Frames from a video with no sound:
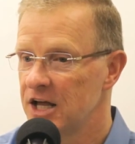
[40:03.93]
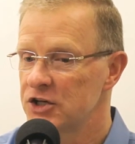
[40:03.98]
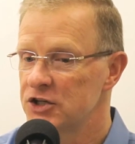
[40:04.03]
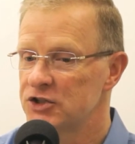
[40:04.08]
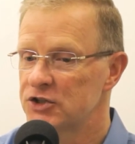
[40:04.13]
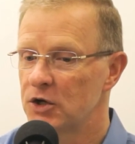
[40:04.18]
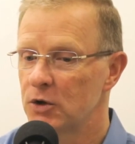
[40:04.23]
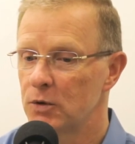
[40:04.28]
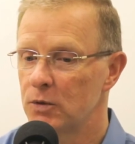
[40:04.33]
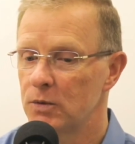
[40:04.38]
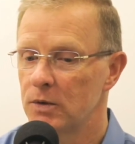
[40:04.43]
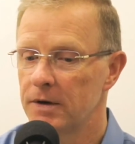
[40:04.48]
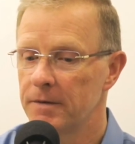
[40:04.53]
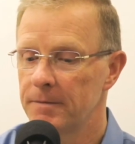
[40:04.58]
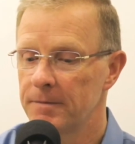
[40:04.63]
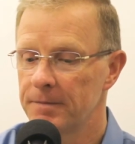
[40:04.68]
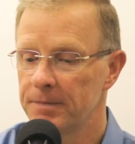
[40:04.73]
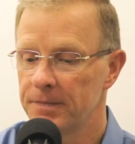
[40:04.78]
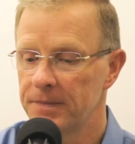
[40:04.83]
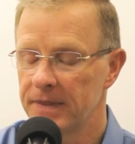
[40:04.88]
So
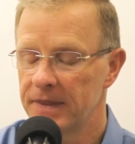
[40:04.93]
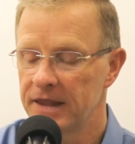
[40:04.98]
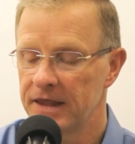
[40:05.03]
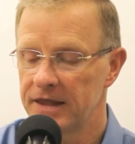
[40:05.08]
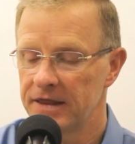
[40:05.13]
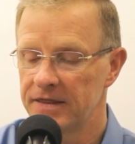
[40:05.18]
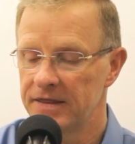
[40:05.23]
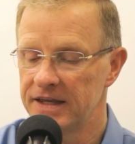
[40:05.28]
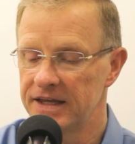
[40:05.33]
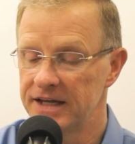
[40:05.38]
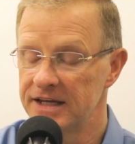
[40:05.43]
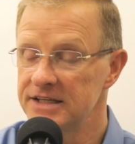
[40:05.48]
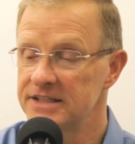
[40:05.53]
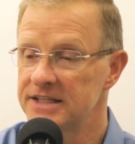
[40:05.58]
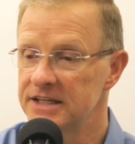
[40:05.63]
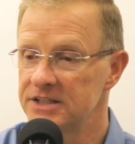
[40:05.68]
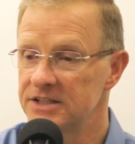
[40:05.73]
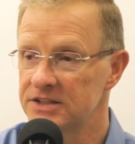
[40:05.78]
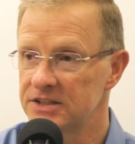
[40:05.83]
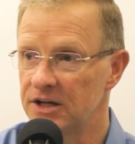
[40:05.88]
the
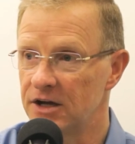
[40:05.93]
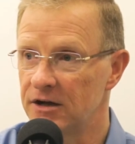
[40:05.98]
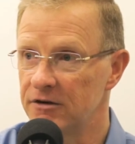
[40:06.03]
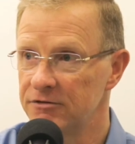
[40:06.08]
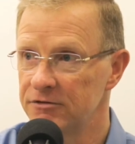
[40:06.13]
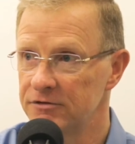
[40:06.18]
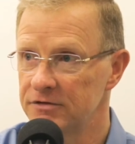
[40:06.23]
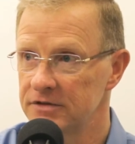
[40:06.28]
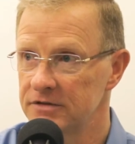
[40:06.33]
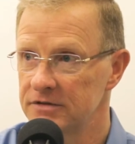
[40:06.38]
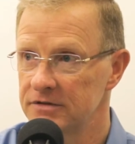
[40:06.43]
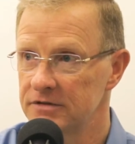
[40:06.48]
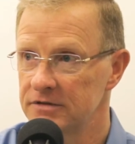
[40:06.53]
easy stuff,